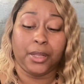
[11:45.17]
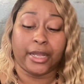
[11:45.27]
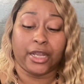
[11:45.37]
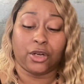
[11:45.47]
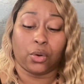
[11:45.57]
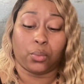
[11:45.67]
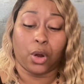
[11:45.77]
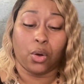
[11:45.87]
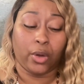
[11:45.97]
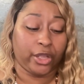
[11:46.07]
playing a
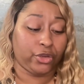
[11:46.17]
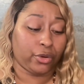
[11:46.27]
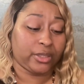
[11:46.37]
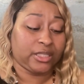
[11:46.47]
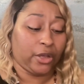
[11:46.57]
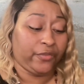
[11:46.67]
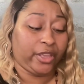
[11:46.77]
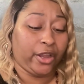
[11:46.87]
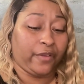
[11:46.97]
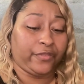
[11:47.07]
role in your self
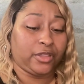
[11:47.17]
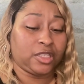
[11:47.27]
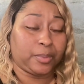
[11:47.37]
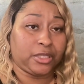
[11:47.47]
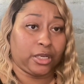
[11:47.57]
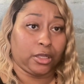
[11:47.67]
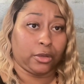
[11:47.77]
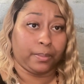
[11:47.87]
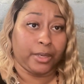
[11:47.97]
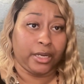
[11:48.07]
care for this
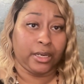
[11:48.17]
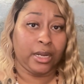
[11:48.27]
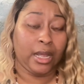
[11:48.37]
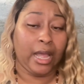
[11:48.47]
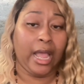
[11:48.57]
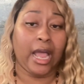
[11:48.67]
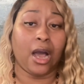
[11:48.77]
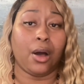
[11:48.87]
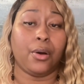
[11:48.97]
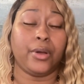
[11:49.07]
particular month?
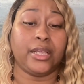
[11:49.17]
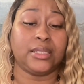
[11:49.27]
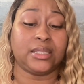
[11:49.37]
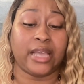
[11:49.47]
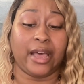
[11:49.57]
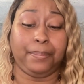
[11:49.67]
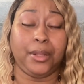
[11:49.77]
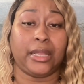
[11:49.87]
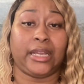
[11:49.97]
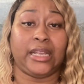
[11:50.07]
How is that
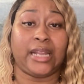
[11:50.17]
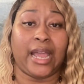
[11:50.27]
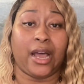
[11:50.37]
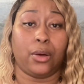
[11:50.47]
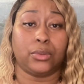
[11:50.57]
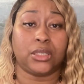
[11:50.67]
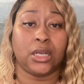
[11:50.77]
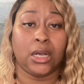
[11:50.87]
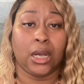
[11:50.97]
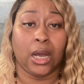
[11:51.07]
playing out?
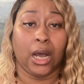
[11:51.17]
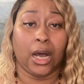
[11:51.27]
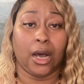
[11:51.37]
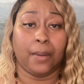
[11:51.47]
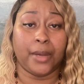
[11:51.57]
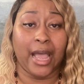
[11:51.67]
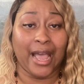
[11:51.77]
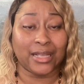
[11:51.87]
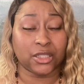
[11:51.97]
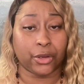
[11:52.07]
Um,
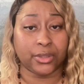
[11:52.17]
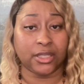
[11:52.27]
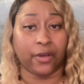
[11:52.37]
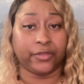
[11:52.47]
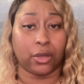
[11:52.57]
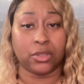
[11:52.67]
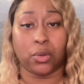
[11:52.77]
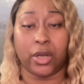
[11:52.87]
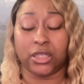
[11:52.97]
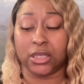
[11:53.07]
ask yourself those
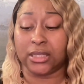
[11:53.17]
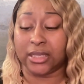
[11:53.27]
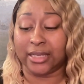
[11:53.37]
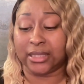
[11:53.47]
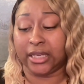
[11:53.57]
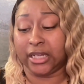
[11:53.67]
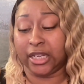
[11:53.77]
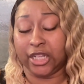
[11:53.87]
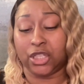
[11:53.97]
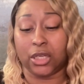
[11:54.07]
questions. Let's
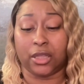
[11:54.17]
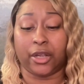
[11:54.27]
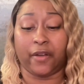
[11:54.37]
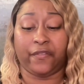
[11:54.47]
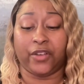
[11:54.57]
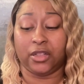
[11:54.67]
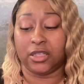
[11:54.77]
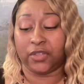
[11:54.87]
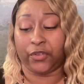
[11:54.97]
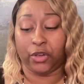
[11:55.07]
get into their
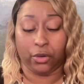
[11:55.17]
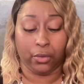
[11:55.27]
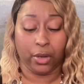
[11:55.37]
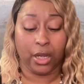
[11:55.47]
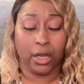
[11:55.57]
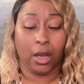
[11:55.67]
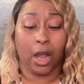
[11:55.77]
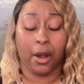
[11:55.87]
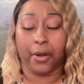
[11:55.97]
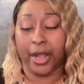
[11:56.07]
feelings for you.
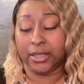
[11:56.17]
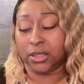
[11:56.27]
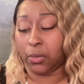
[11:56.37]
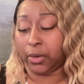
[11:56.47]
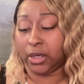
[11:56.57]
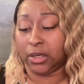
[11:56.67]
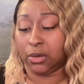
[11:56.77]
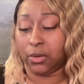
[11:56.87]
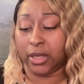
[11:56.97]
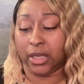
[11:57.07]
All right, so we're going
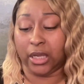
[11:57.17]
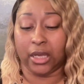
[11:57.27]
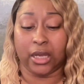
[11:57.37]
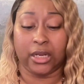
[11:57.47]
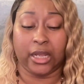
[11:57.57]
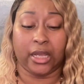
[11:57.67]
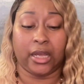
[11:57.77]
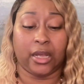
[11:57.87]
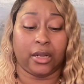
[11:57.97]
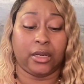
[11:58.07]
to go ahead
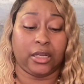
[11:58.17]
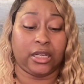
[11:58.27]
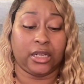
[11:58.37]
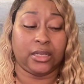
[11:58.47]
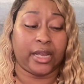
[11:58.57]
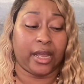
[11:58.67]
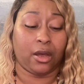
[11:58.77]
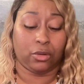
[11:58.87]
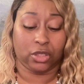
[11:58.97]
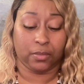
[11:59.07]
and get
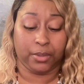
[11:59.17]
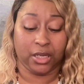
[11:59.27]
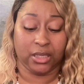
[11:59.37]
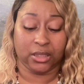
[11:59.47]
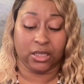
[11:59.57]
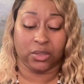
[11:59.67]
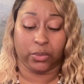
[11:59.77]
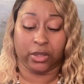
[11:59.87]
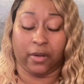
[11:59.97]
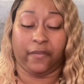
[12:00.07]
down to business
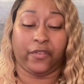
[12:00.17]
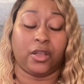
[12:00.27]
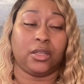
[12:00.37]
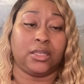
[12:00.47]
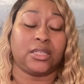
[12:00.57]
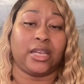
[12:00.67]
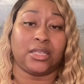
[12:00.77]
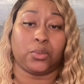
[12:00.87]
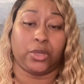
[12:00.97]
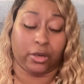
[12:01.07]
their feelings.
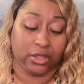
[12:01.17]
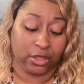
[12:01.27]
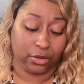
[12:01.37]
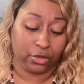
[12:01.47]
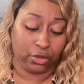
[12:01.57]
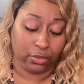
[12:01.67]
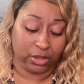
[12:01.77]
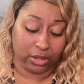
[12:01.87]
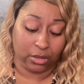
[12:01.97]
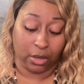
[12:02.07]
Yes, we are still
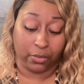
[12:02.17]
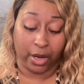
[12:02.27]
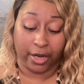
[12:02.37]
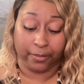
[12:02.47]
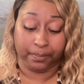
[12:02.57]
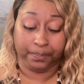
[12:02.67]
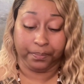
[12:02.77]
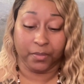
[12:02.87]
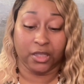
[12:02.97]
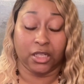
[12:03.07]
using, all right,
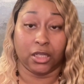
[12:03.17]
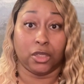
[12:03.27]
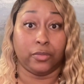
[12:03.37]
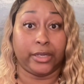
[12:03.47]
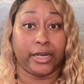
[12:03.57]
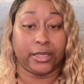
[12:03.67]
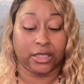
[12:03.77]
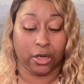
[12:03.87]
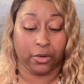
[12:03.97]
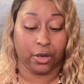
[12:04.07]
the Illuminated
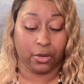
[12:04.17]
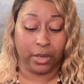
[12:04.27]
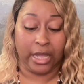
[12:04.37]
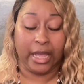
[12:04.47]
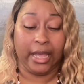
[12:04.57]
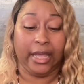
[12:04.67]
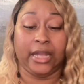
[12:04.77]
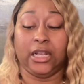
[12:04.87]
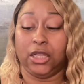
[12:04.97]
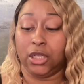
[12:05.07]
Tarot
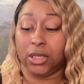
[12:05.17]
and it